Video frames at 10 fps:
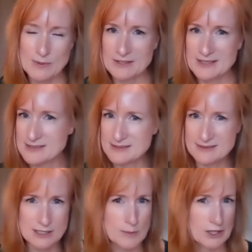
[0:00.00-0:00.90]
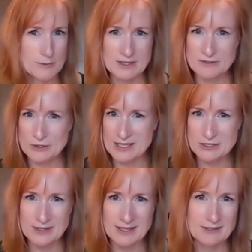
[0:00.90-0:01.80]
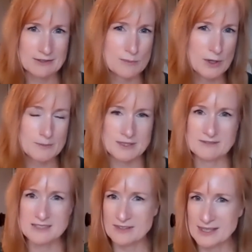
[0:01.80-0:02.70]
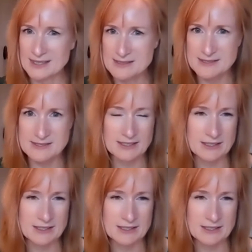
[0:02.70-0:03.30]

whether it's the Department of Treasury or the Department of Defense.